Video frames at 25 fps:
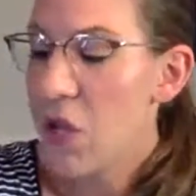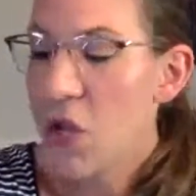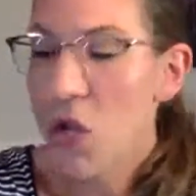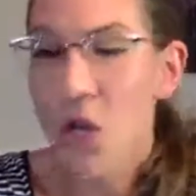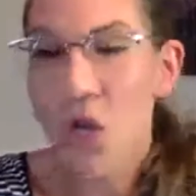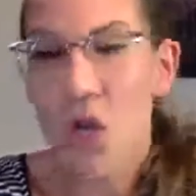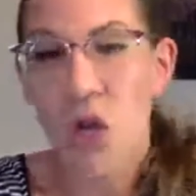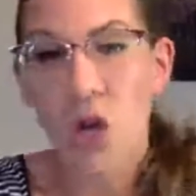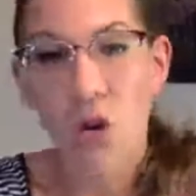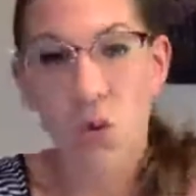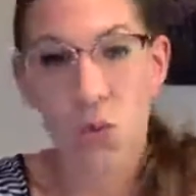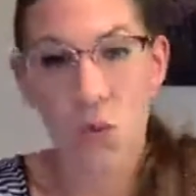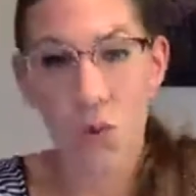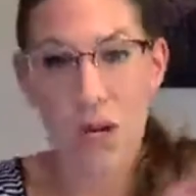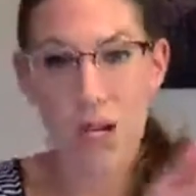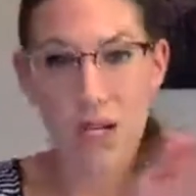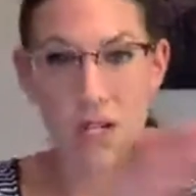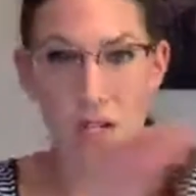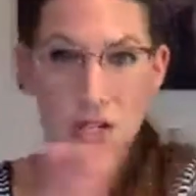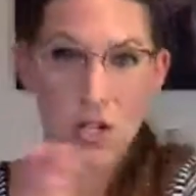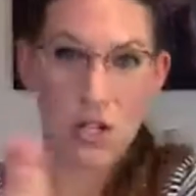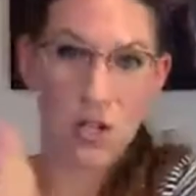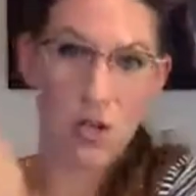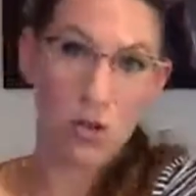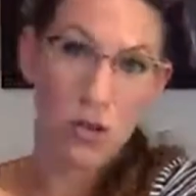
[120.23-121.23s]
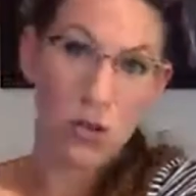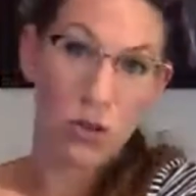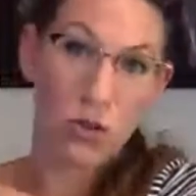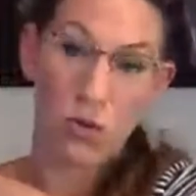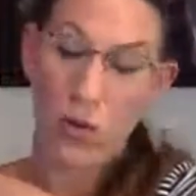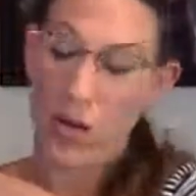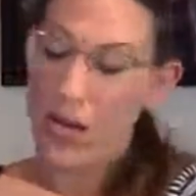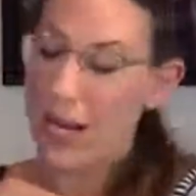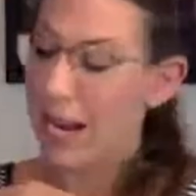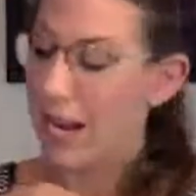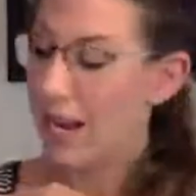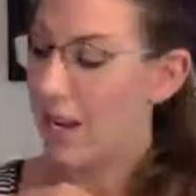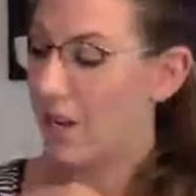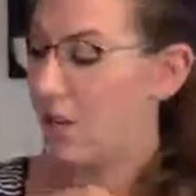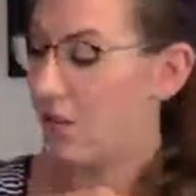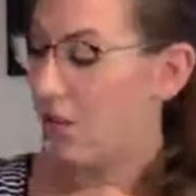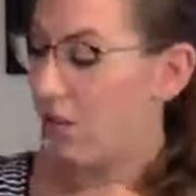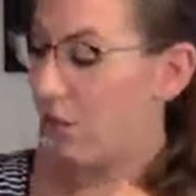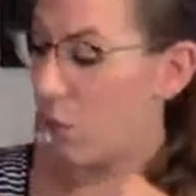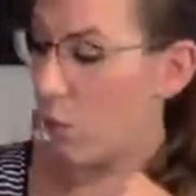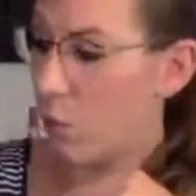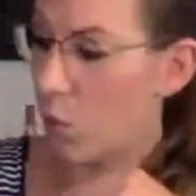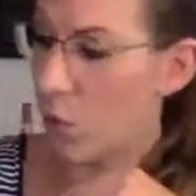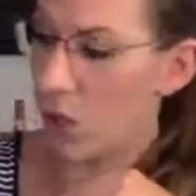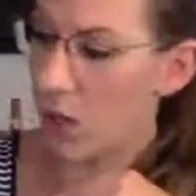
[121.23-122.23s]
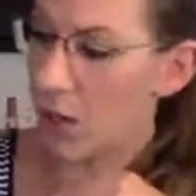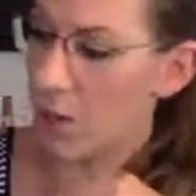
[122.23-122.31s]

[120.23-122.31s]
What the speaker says: 1, 2, 3, and 4.